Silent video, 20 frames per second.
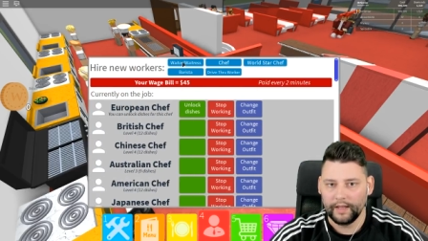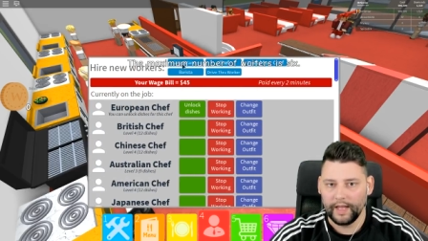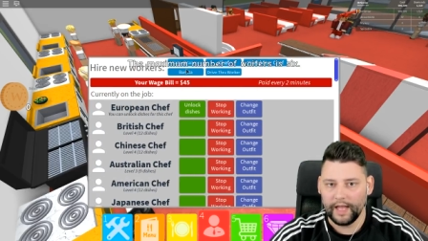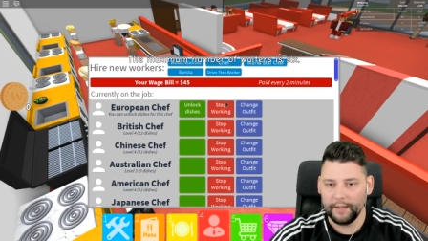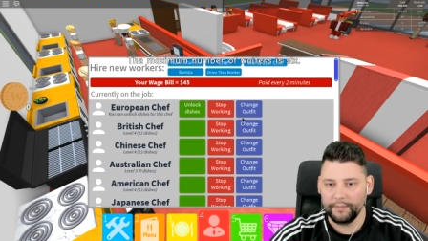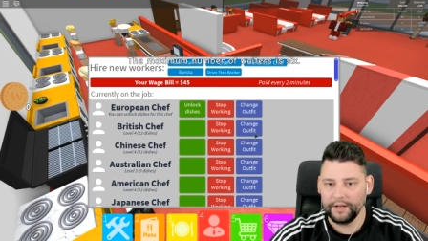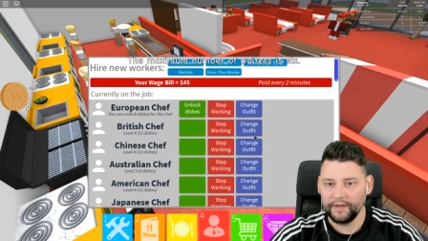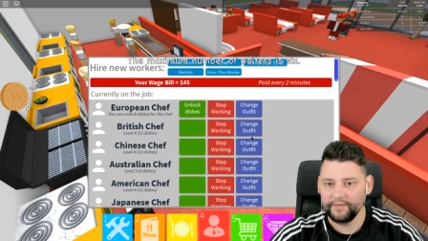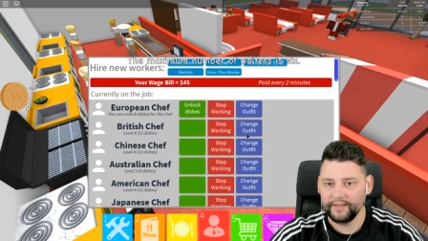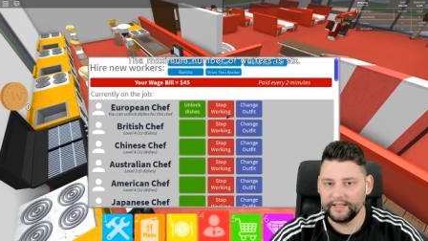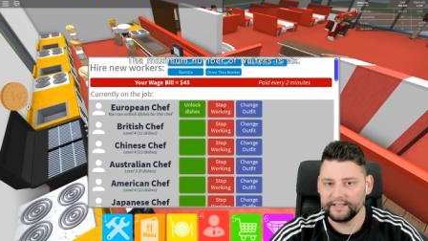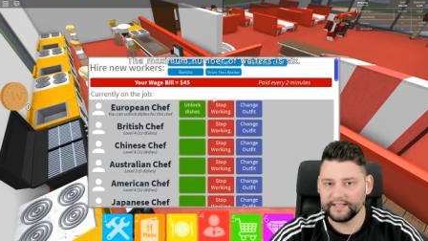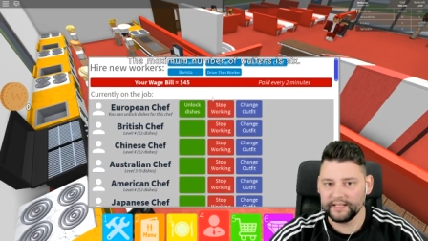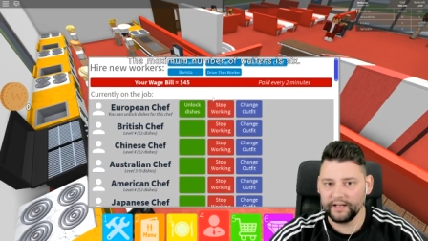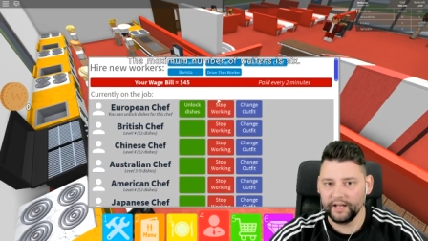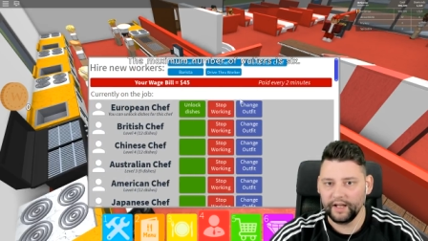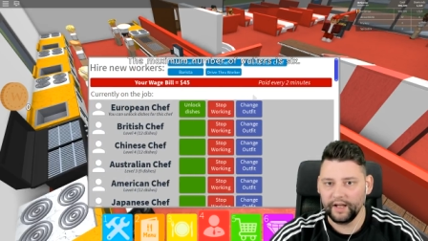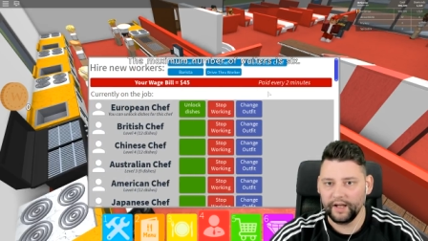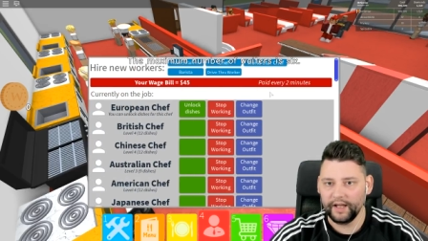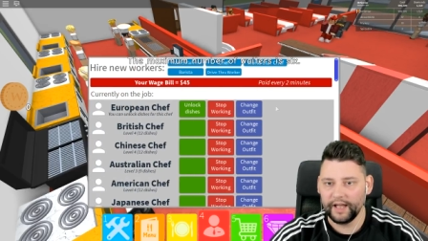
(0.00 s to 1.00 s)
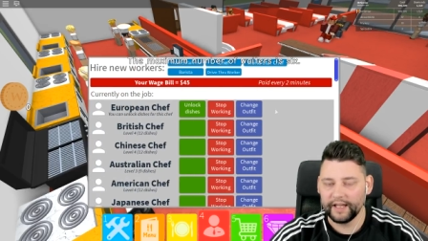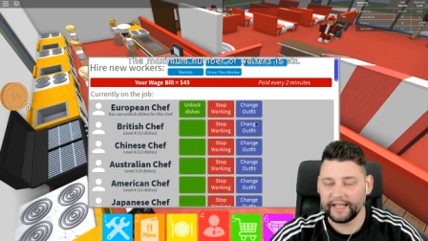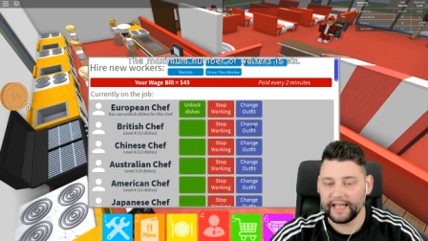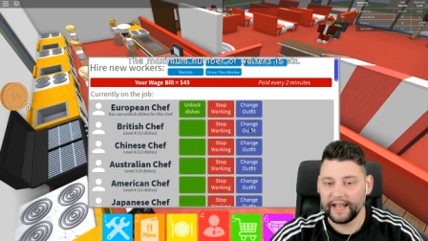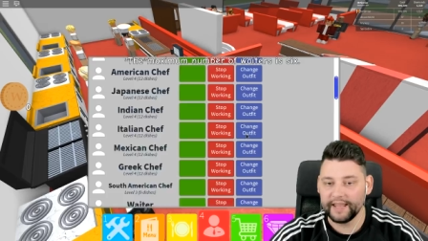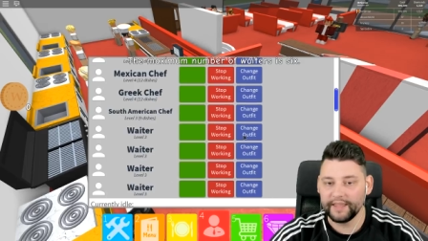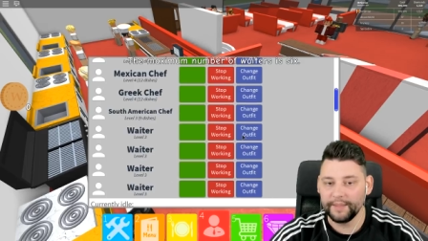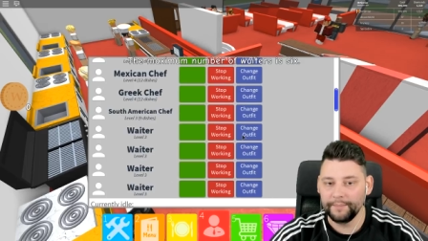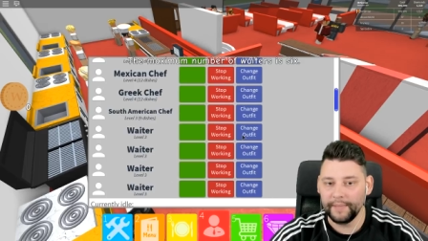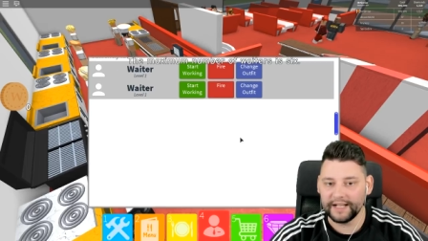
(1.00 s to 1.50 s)
How many of these can I hire?
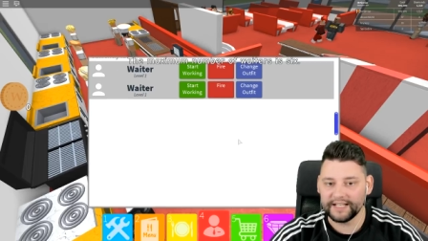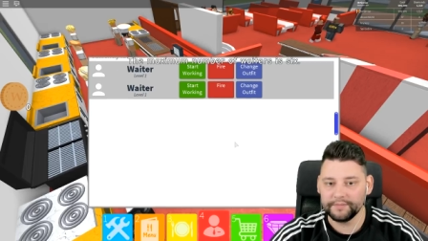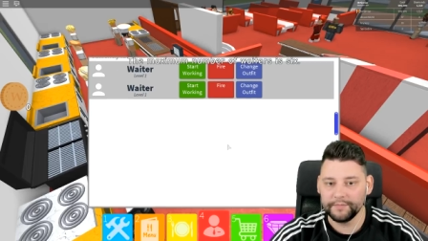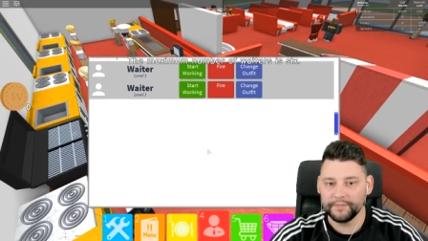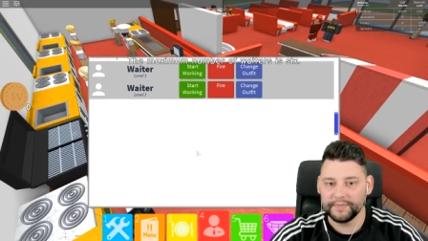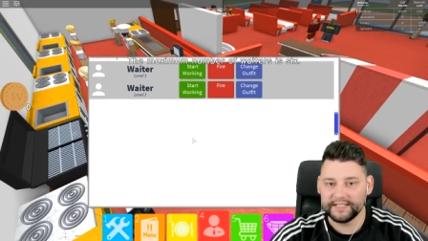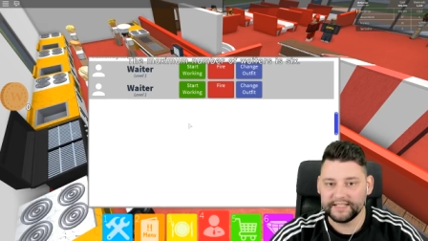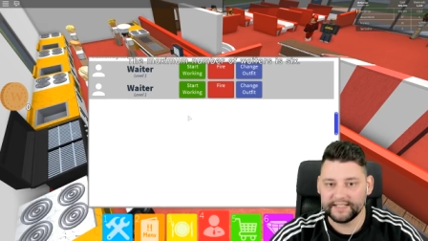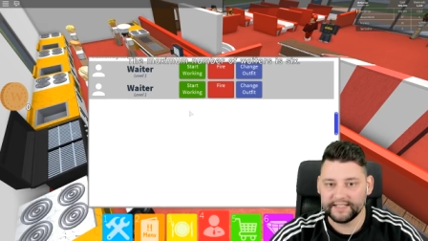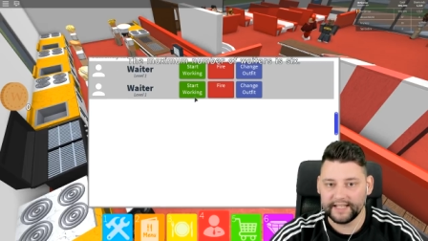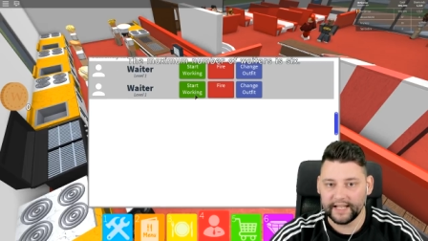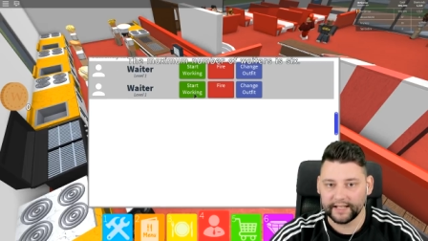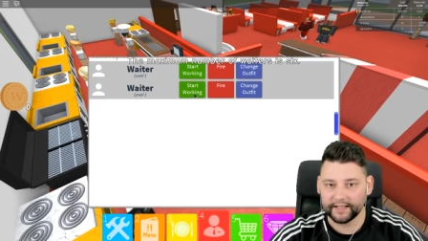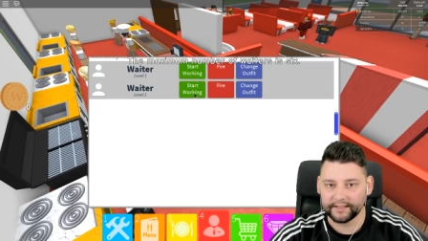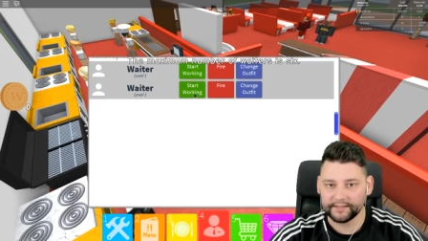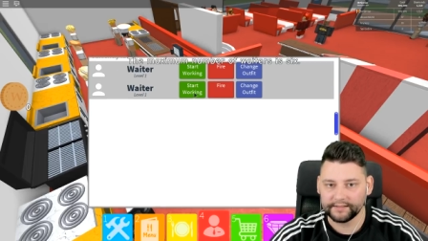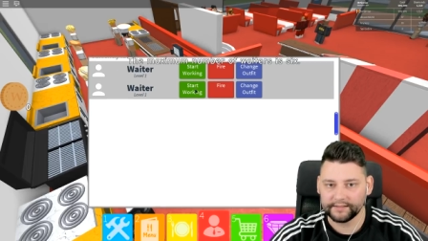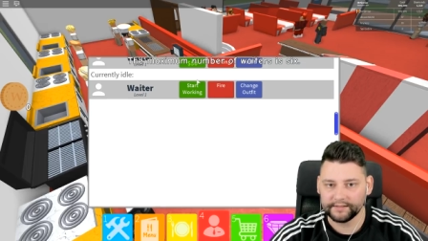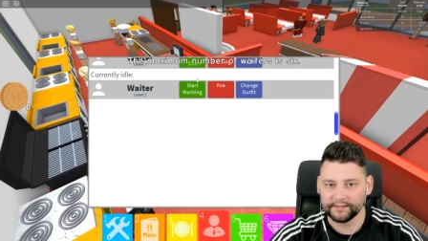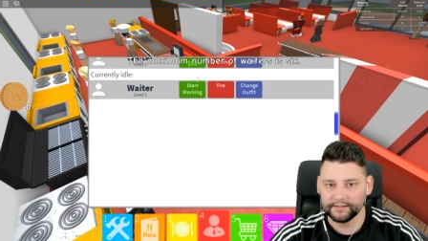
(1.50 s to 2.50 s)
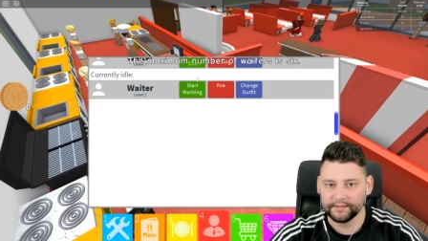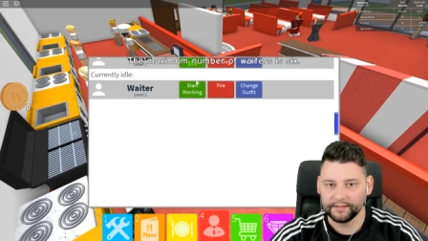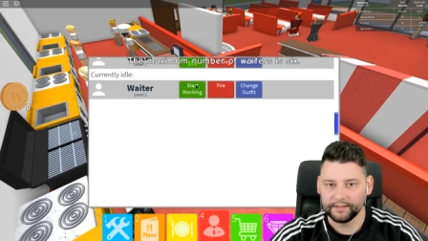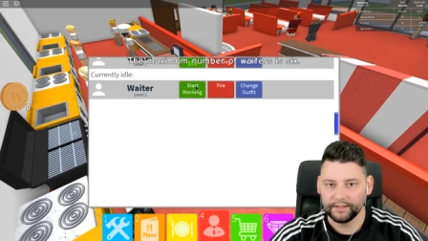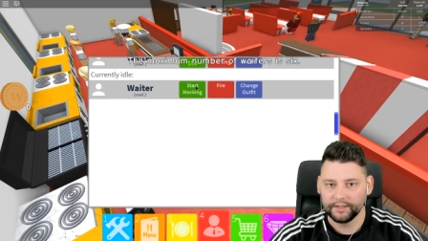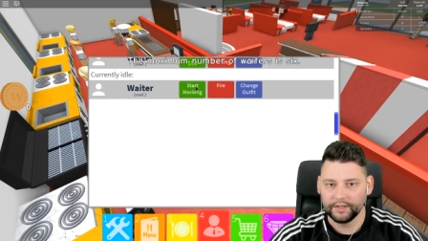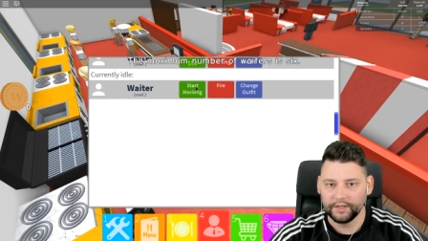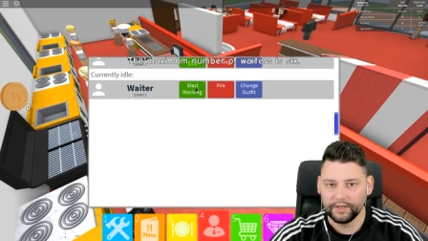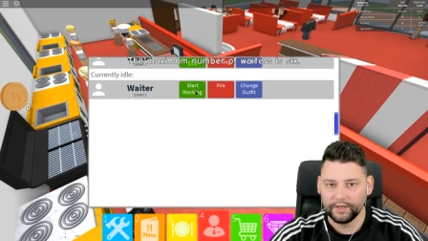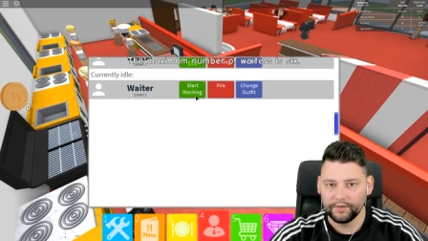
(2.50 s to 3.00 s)
Okay, the maximum is six.
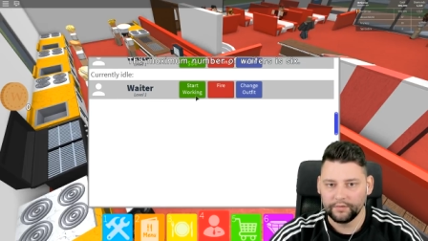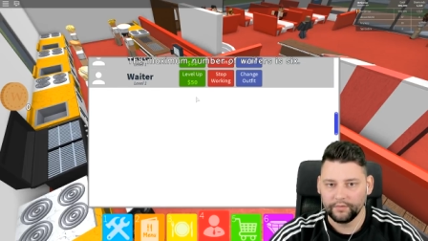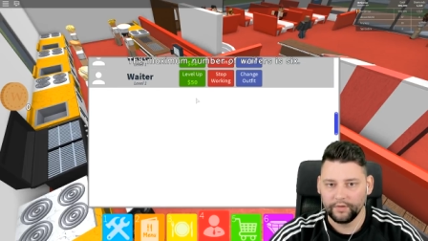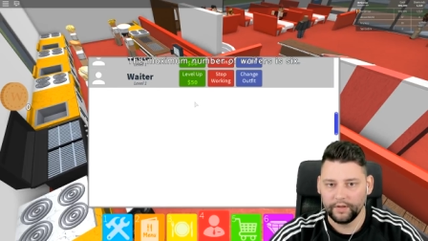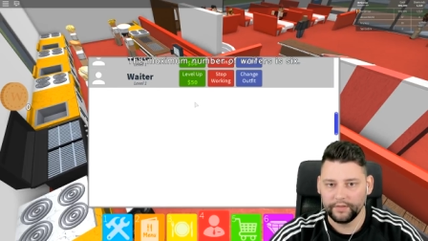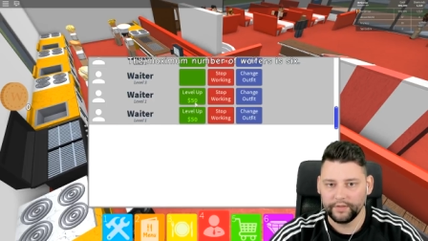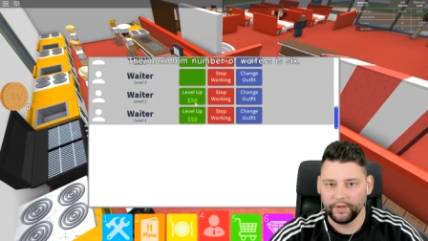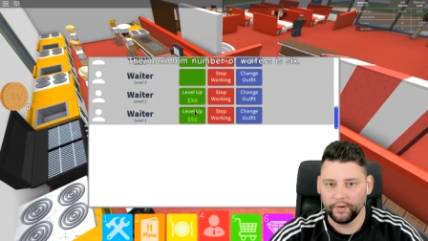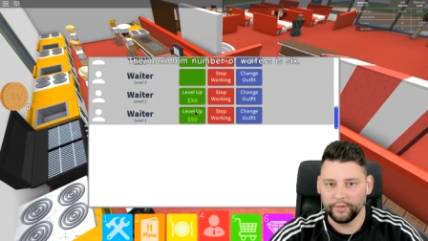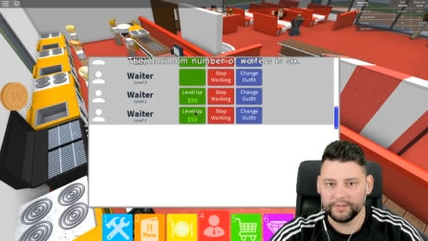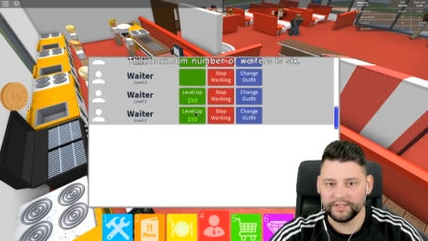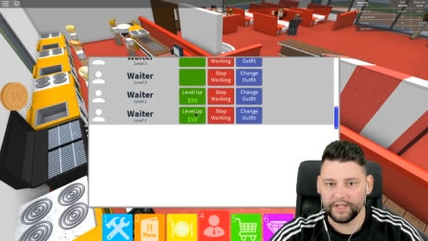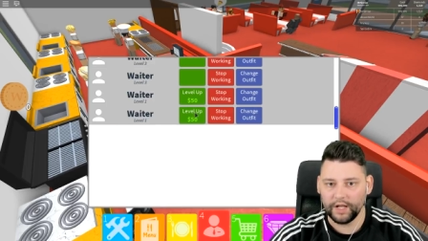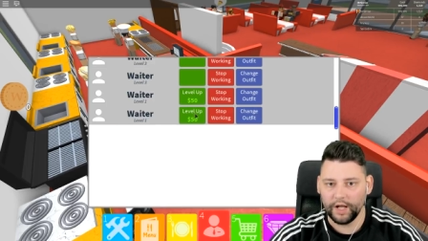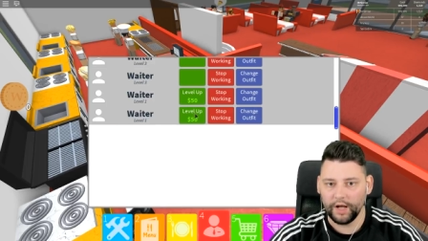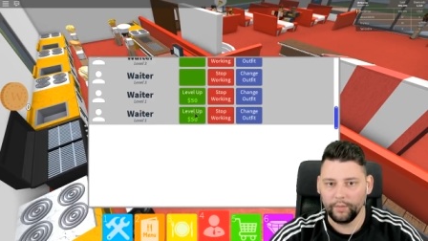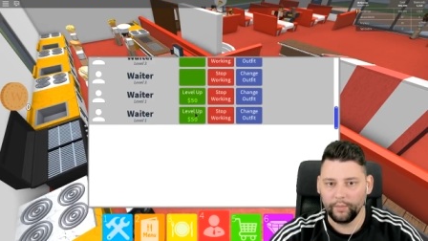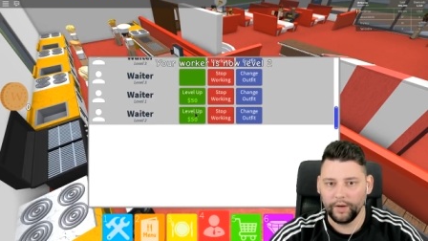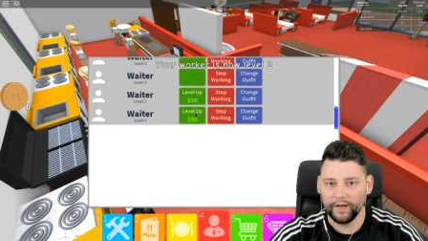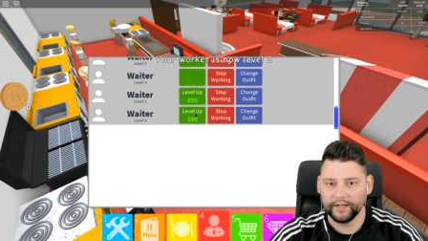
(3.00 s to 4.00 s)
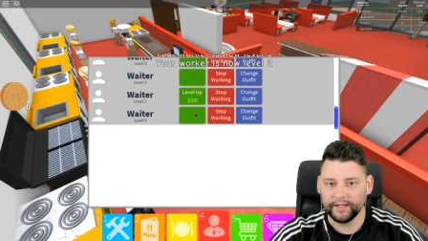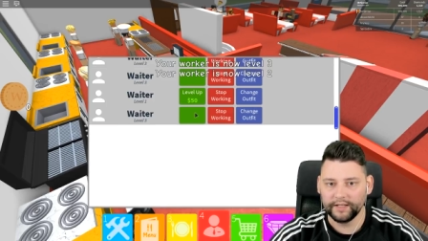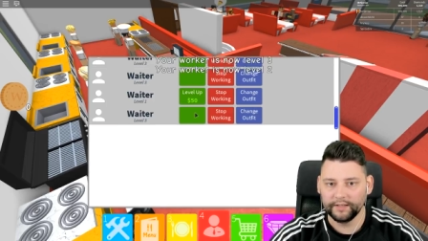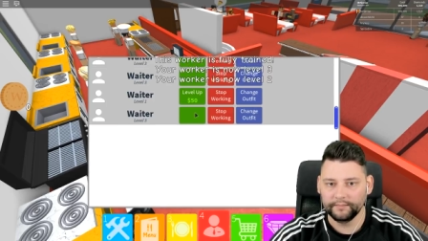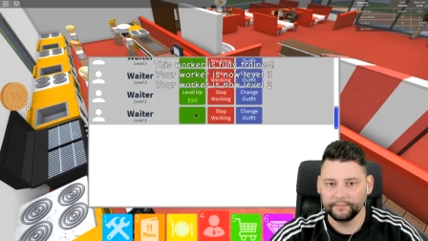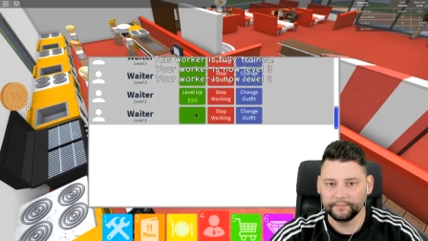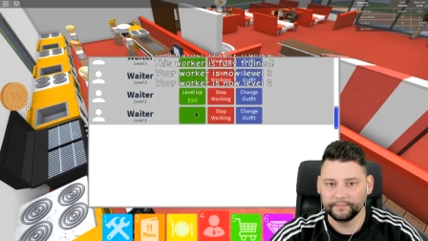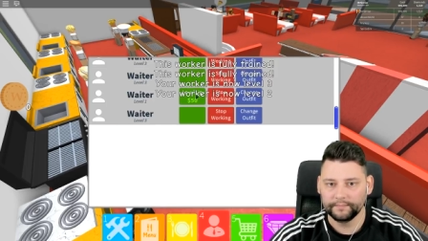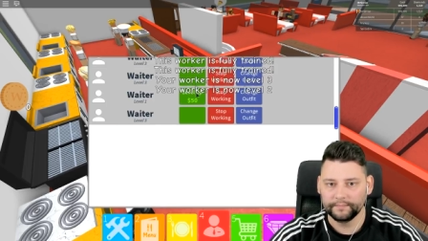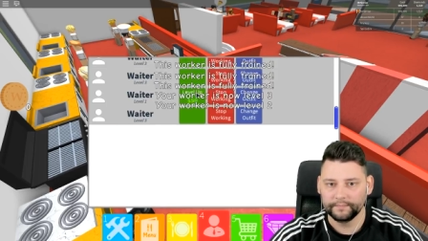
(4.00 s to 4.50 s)
Right, those start
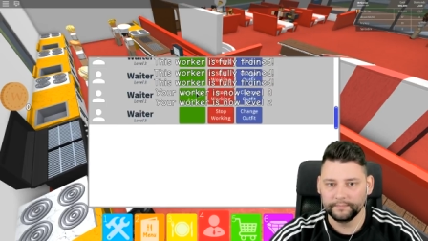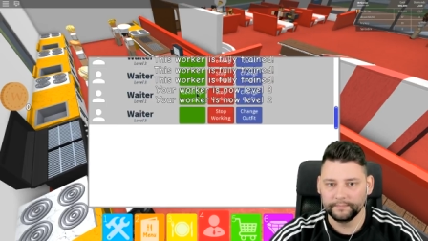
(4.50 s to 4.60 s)
working.